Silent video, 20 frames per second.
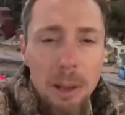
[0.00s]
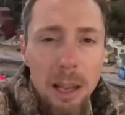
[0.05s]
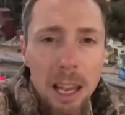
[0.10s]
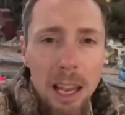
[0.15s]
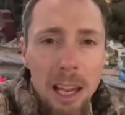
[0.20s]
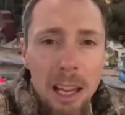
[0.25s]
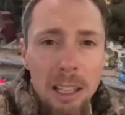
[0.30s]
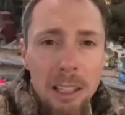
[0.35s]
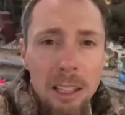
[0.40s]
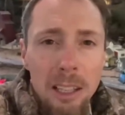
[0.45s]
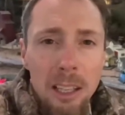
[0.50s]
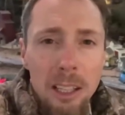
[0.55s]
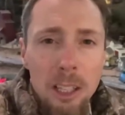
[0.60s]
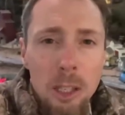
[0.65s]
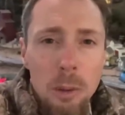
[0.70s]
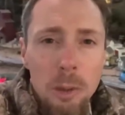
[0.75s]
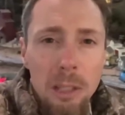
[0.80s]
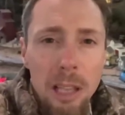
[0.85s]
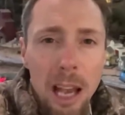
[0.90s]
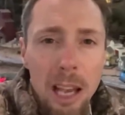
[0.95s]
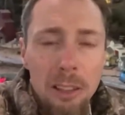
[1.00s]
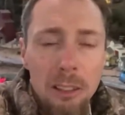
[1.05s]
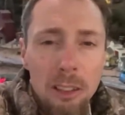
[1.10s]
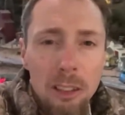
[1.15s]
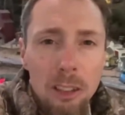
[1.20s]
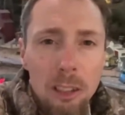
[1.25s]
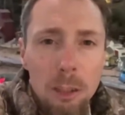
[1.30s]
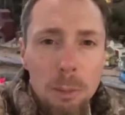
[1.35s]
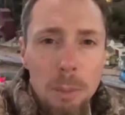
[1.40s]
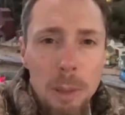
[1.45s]
And uh, she was asked to
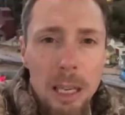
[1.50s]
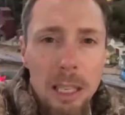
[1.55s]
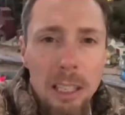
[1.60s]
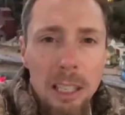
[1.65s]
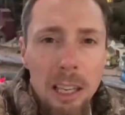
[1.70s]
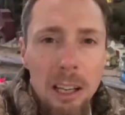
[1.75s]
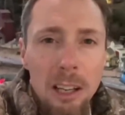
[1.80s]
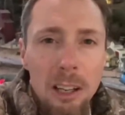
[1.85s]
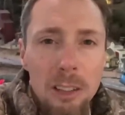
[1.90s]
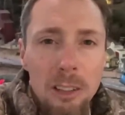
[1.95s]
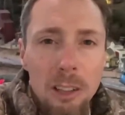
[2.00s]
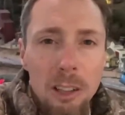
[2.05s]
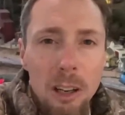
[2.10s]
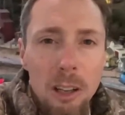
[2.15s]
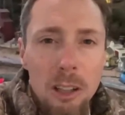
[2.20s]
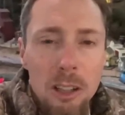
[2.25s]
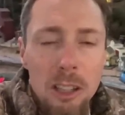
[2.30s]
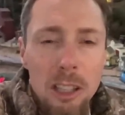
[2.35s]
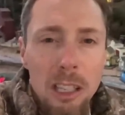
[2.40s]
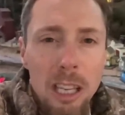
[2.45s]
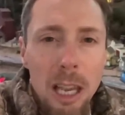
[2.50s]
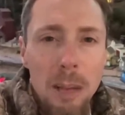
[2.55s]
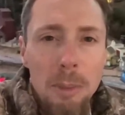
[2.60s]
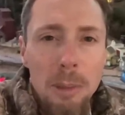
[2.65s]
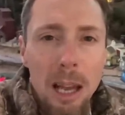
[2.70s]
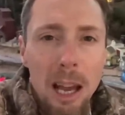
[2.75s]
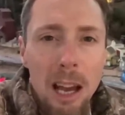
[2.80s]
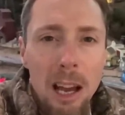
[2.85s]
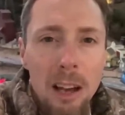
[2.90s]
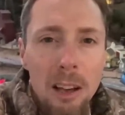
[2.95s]
speak here, so she came
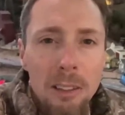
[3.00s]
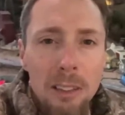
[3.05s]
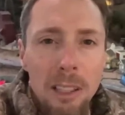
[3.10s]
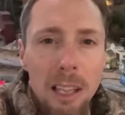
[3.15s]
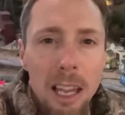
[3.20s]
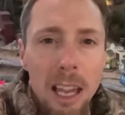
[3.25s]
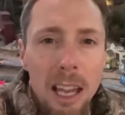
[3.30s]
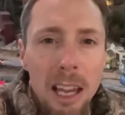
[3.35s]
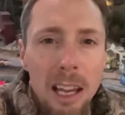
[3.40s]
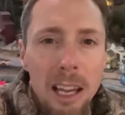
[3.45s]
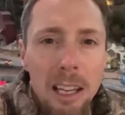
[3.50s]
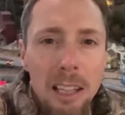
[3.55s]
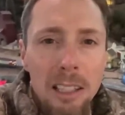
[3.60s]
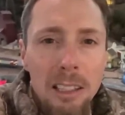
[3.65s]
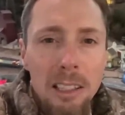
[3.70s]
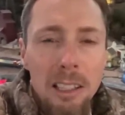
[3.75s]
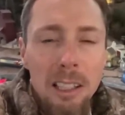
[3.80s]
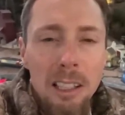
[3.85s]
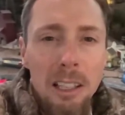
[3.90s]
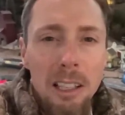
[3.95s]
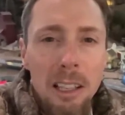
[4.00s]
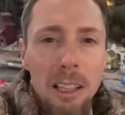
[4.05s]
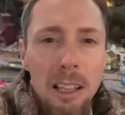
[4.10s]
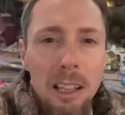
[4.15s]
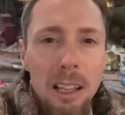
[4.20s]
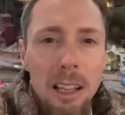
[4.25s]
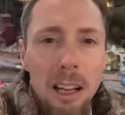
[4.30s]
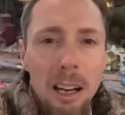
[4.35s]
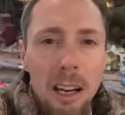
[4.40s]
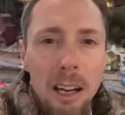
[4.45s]
down and
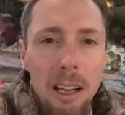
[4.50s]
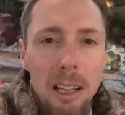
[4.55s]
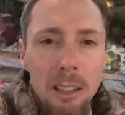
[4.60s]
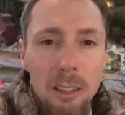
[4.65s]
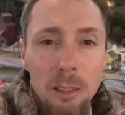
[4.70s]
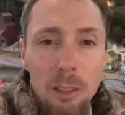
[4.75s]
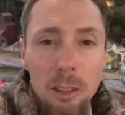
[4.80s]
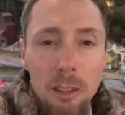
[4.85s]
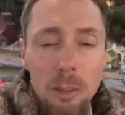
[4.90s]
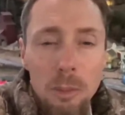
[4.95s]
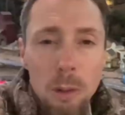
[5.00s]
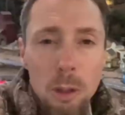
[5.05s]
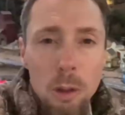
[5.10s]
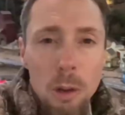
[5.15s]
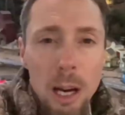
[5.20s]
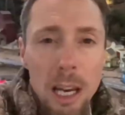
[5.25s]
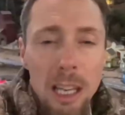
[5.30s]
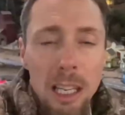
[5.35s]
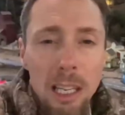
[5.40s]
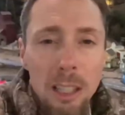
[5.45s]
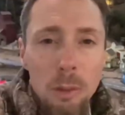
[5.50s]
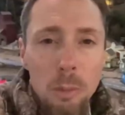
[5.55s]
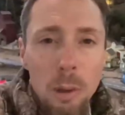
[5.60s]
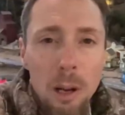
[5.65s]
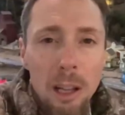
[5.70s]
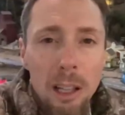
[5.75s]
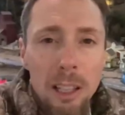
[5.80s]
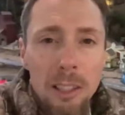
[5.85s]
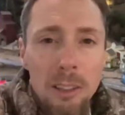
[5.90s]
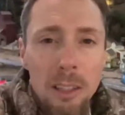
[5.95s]
Uh, is doing some training as
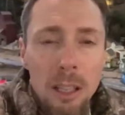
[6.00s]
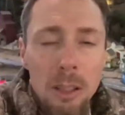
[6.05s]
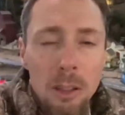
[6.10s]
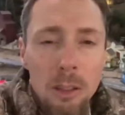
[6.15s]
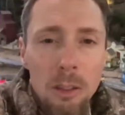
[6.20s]
well, et cetera.